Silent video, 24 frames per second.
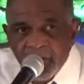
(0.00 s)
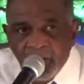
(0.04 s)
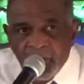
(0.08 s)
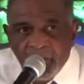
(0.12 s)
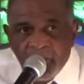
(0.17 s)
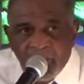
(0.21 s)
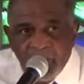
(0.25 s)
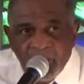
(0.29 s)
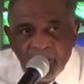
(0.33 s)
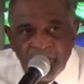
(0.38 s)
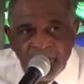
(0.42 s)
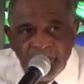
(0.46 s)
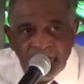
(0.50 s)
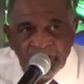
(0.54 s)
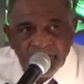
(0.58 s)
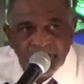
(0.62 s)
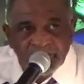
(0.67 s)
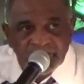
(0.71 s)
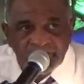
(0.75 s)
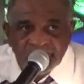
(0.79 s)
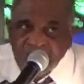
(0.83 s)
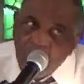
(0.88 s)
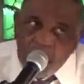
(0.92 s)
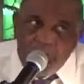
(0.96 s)

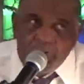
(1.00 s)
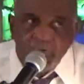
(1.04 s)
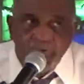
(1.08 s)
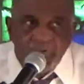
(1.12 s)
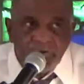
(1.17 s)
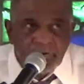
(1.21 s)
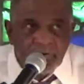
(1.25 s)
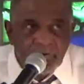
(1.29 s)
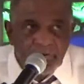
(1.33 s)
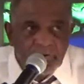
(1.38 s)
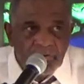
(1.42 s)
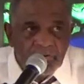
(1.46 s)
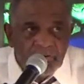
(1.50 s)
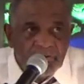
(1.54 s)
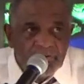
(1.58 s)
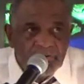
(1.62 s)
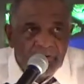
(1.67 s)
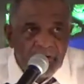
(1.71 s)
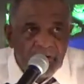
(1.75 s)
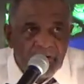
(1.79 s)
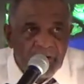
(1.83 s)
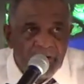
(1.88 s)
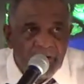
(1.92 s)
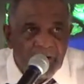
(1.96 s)
Always talk good.
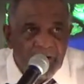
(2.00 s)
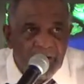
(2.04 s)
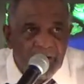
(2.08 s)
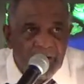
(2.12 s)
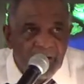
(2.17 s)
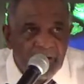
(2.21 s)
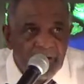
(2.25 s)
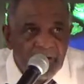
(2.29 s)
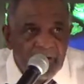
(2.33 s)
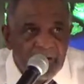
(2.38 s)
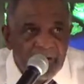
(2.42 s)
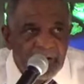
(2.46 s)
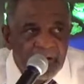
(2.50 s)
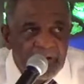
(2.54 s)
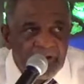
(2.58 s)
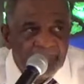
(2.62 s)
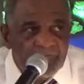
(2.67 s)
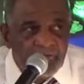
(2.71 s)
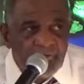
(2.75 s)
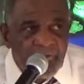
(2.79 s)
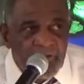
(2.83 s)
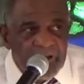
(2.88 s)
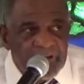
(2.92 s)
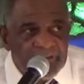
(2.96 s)
And if
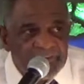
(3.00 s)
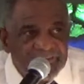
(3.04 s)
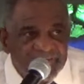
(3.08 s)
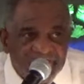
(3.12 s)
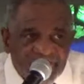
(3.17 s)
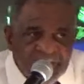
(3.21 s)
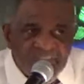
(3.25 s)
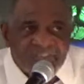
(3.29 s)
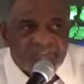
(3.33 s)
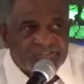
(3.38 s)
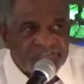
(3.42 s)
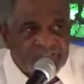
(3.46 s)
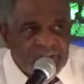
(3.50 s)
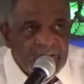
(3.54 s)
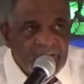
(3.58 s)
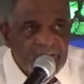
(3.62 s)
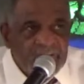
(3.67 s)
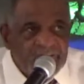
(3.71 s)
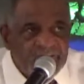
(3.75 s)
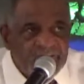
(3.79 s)
you ain't 16